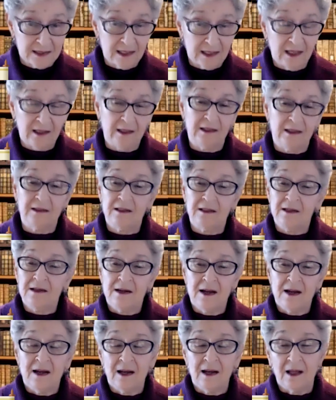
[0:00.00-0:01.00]
at
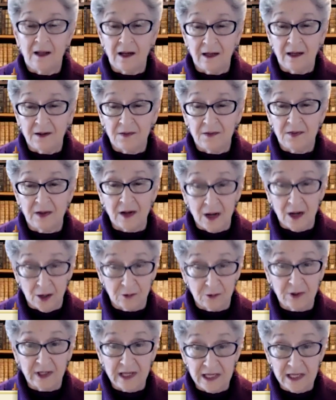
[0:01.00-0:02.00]
the
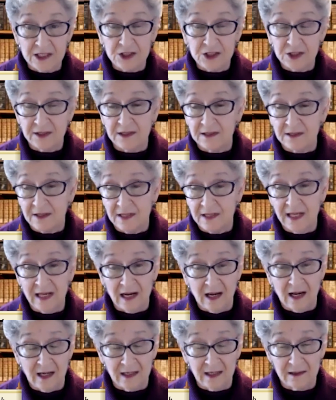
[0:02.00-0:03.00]
congregation that
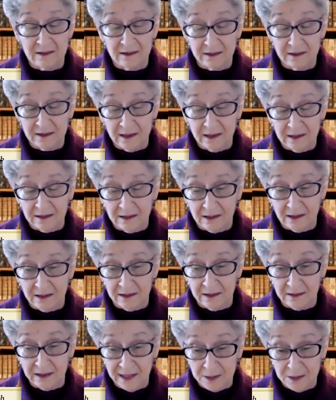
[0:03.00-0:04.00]
I
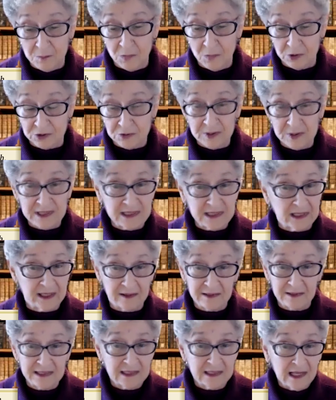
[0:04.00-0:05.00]
led most recently
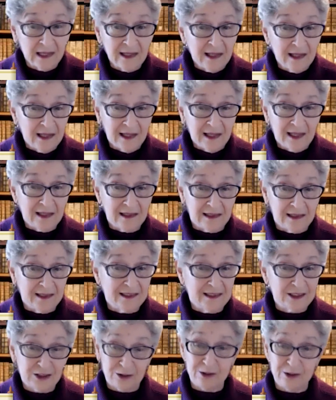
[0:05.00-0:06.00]
is
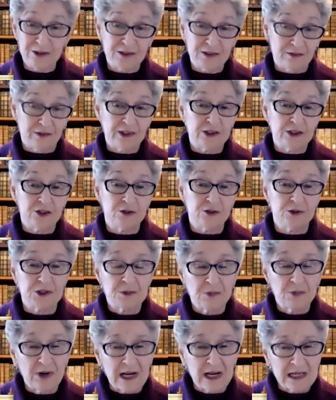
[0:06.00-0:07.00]
exclusively
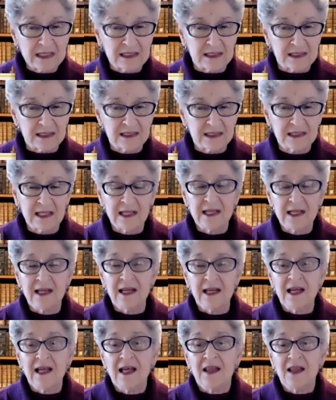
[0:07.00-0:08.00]
Jewish practice.
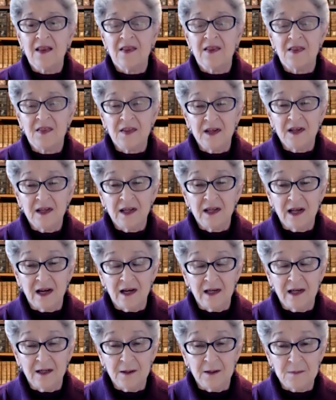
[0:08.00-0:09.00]

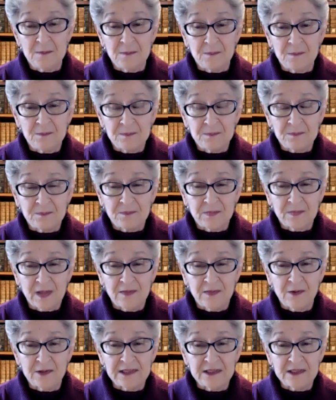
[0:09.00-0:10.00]

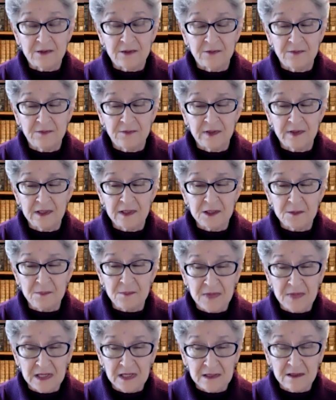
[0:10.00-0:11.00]
There's a
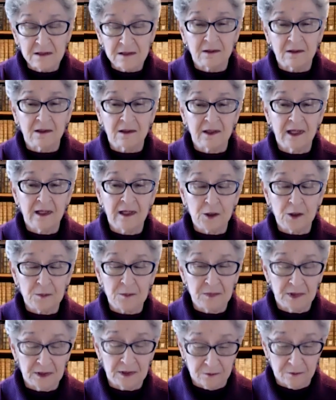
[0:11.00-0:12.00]
fundamental
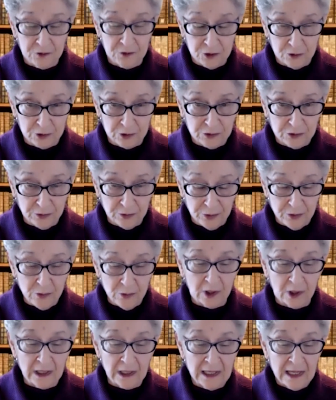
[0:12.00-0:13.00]
element of Jewish
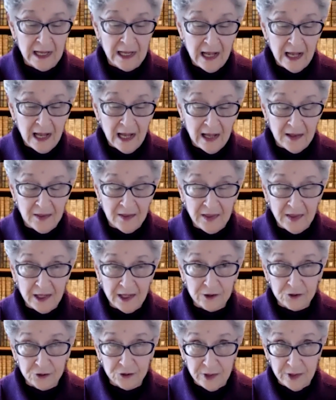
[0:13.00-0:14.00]
Renewal
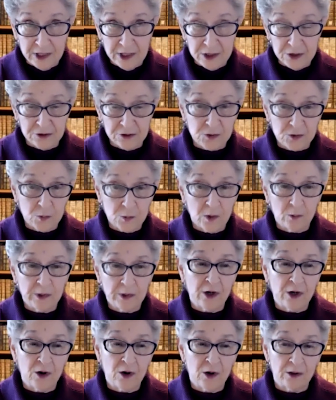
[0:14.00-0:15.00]
that treasures what we
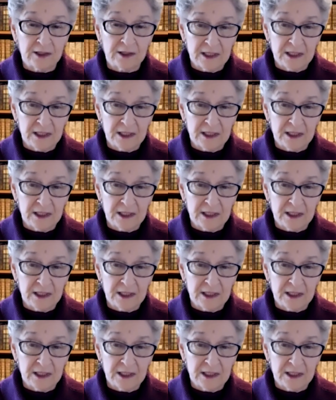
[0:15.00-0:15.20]
call deep